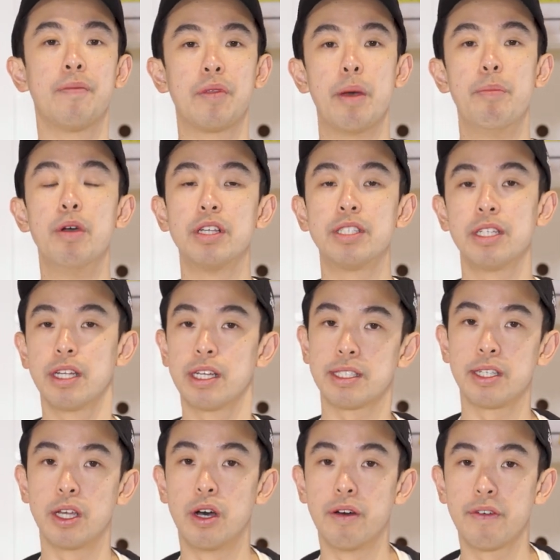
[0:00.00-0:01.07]
immersing
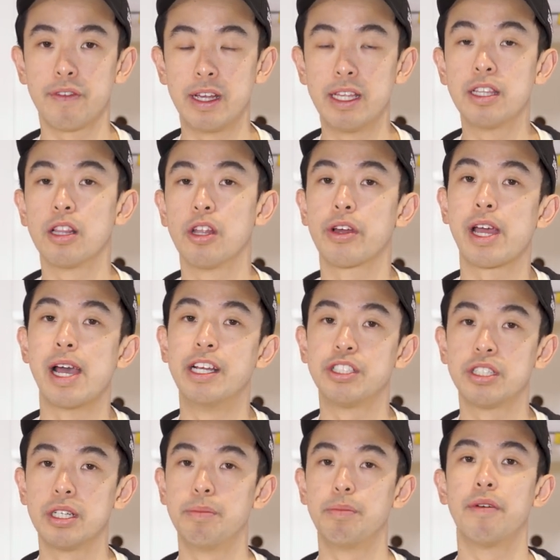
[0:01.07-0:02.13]
yourself in the
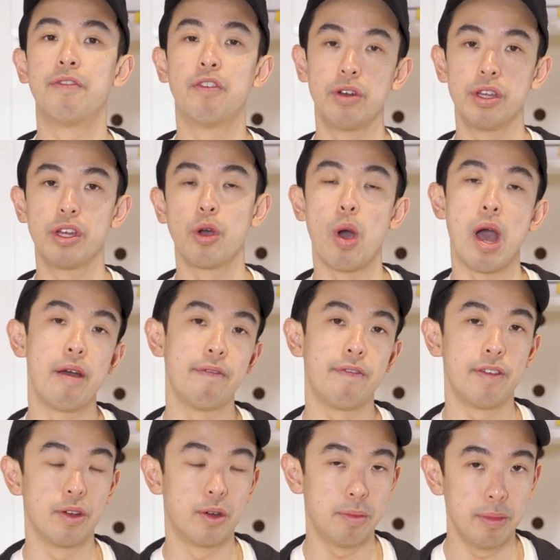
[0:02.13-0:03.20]
location before you go out and
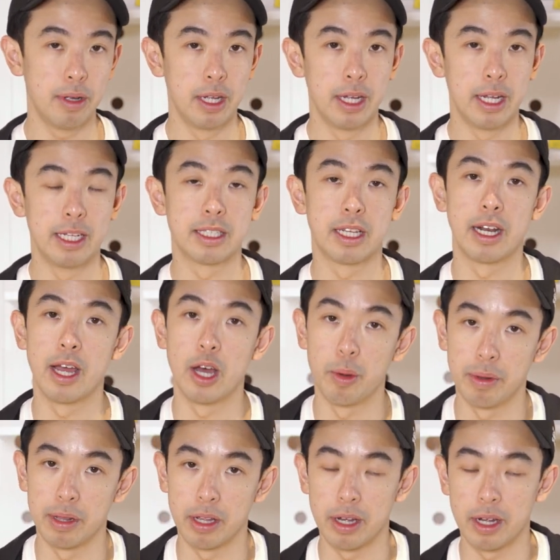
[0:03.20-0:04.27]
film is going to
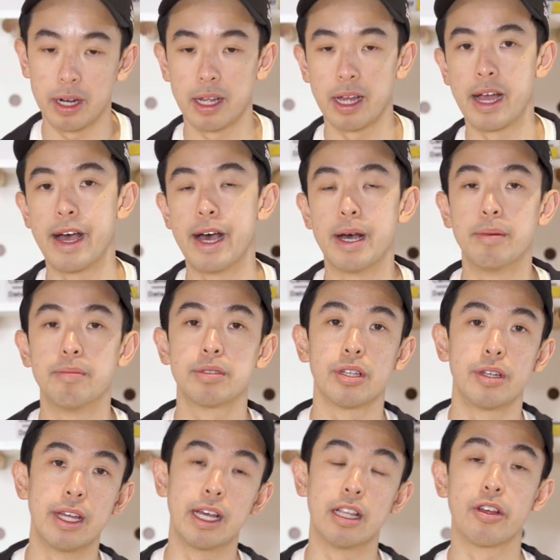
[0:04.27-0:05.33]
help a lot. So
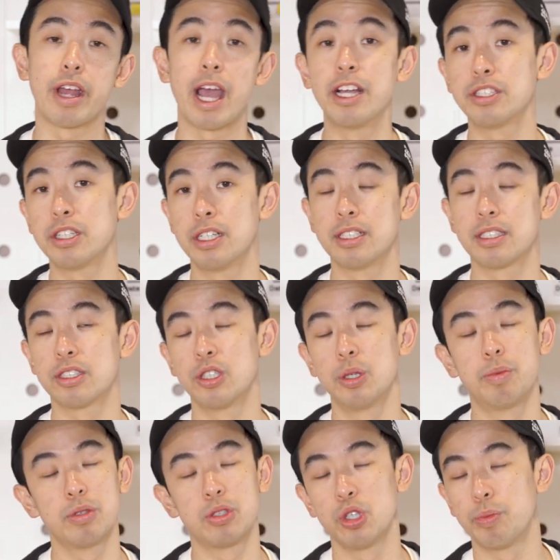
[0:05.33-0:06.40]
yeah, location is
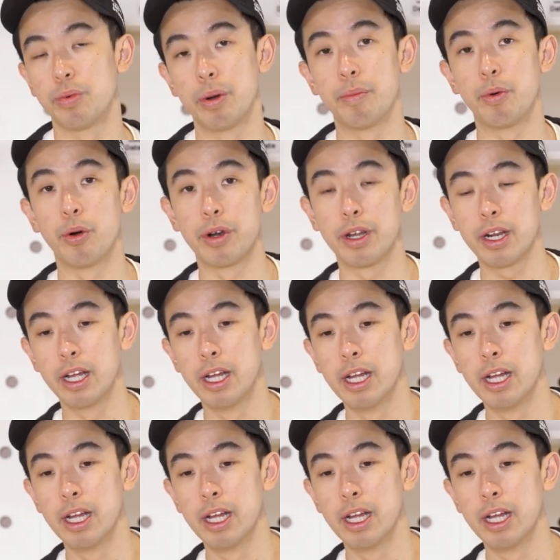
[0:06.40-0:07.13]
super, super important.